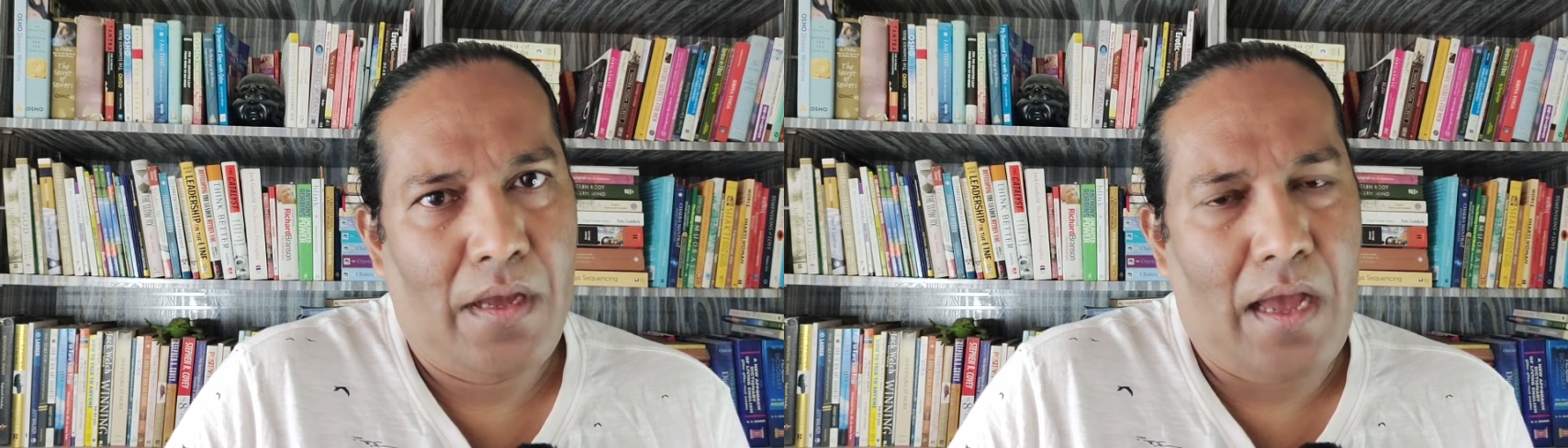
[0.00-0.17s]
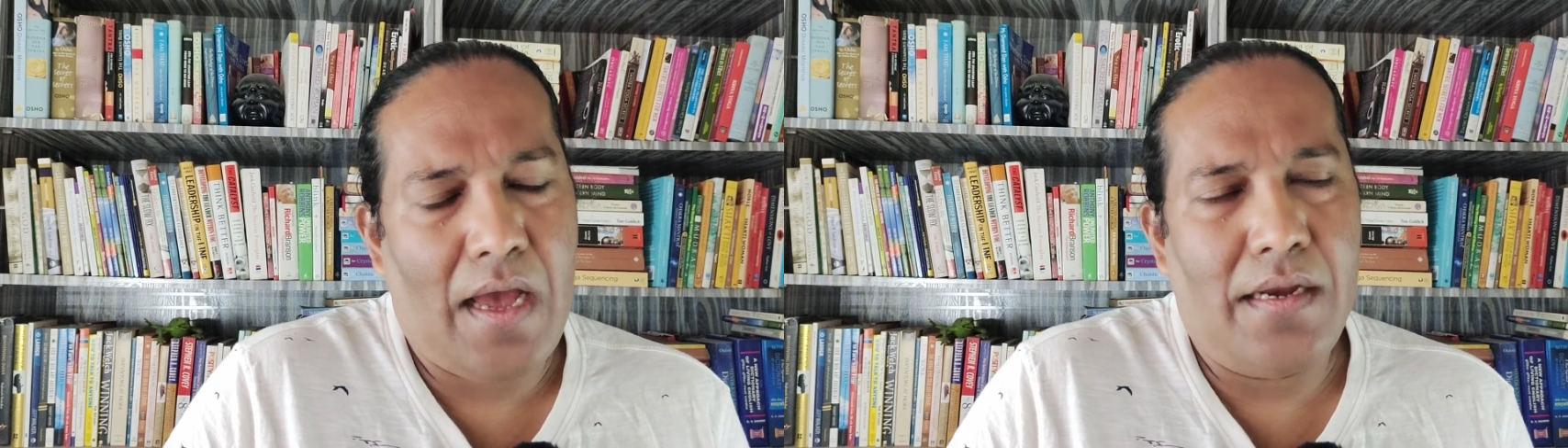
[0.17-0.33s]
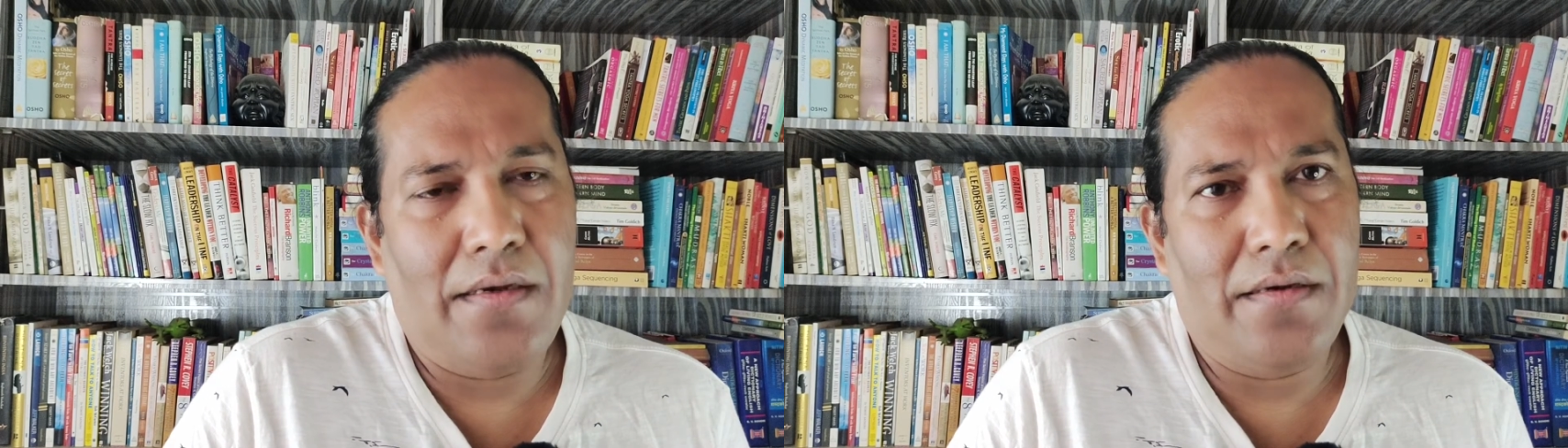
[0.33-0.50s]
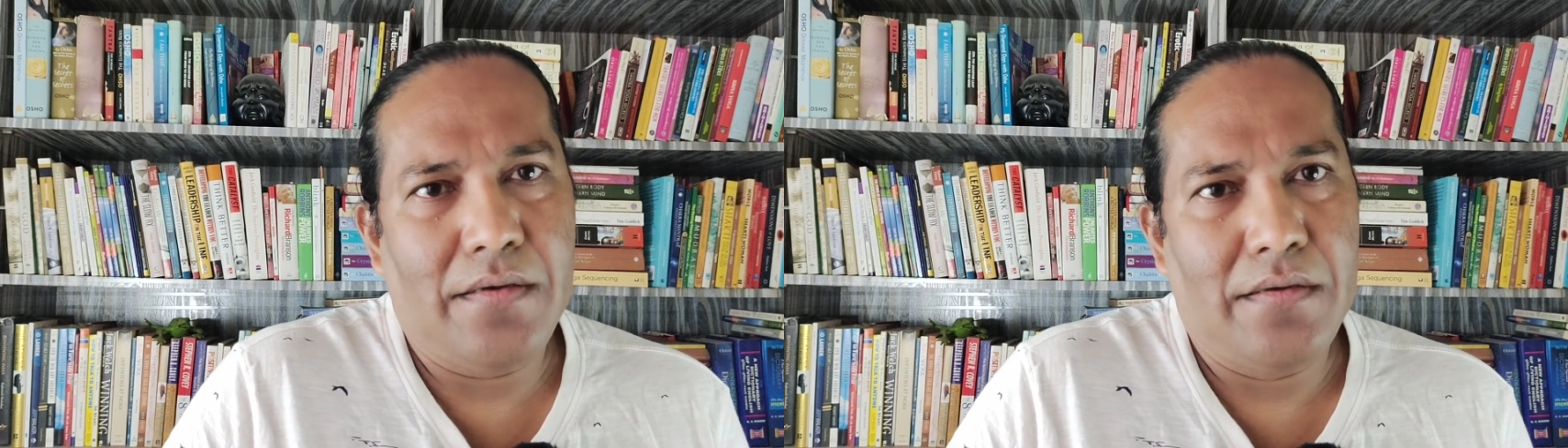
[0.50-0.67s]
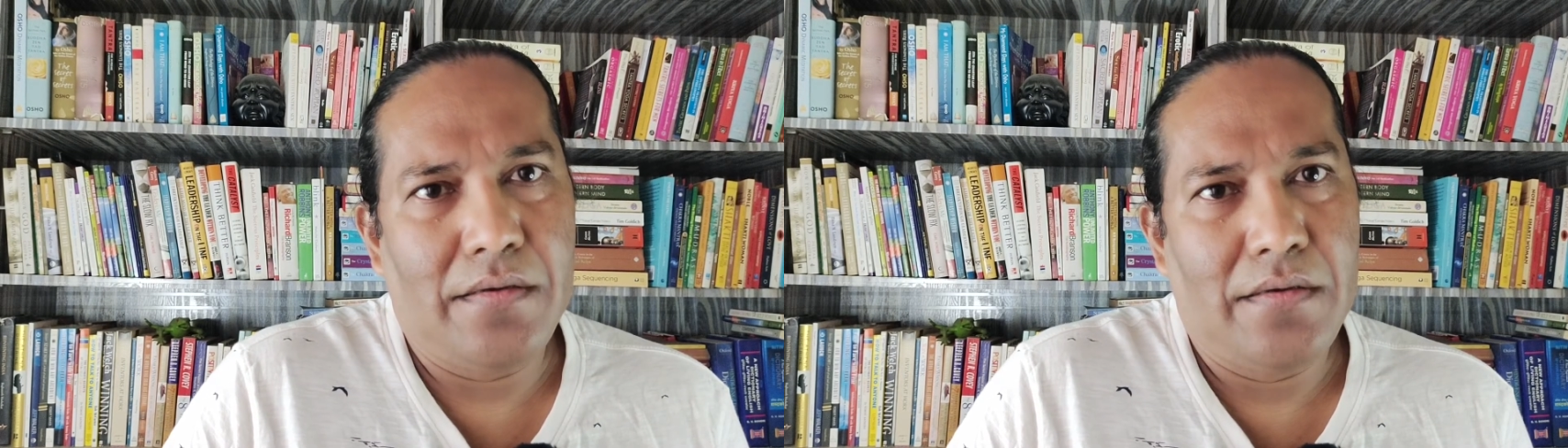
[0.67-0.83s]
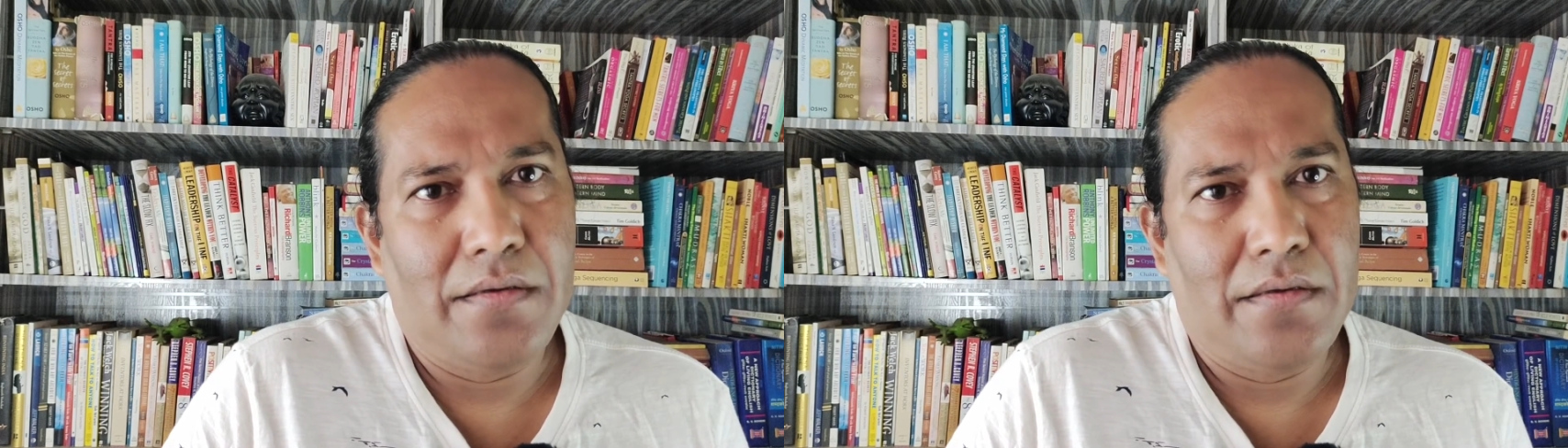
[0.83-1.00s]
and
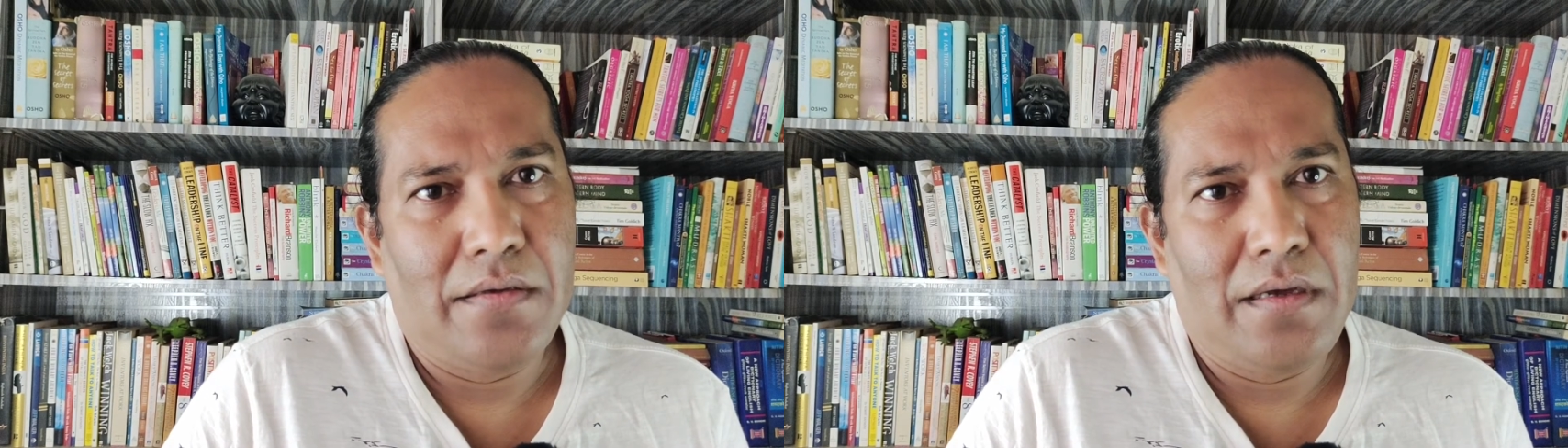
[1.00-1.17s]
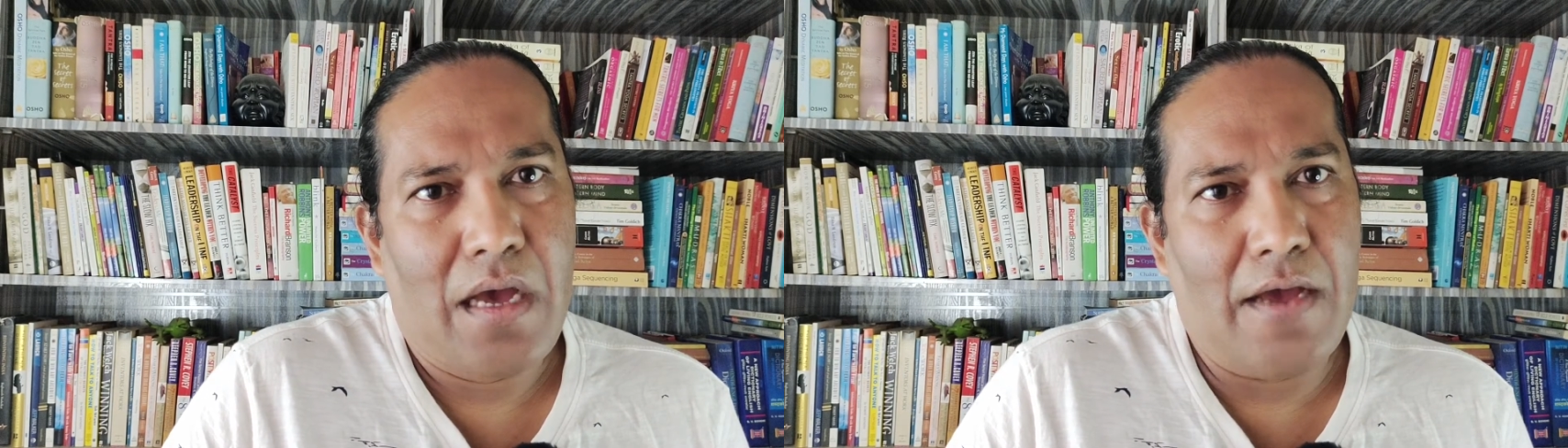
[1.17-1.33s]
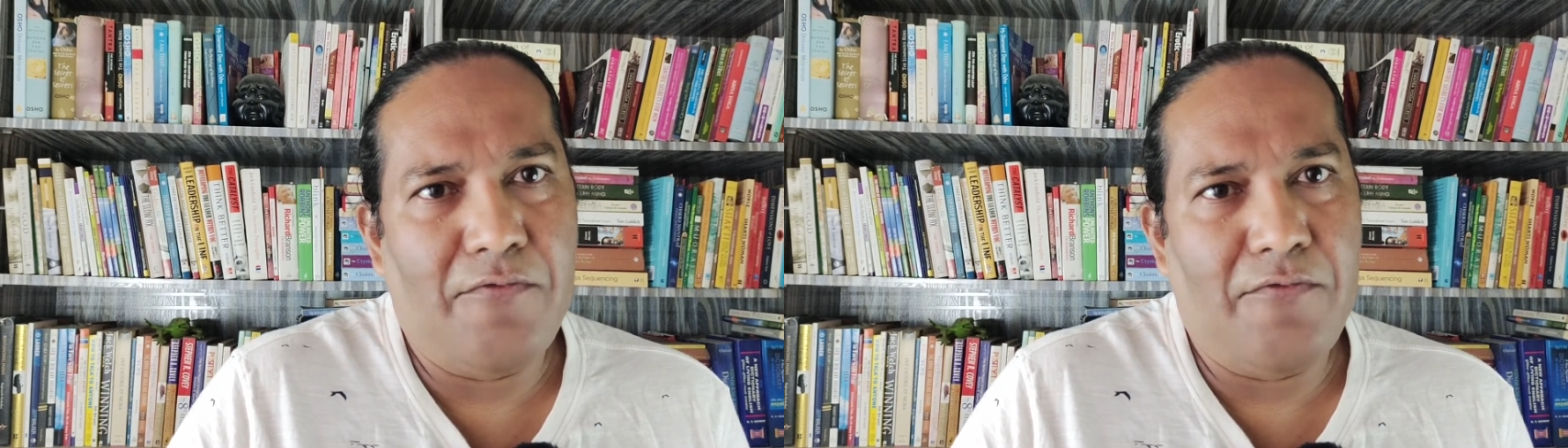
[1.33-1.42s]
I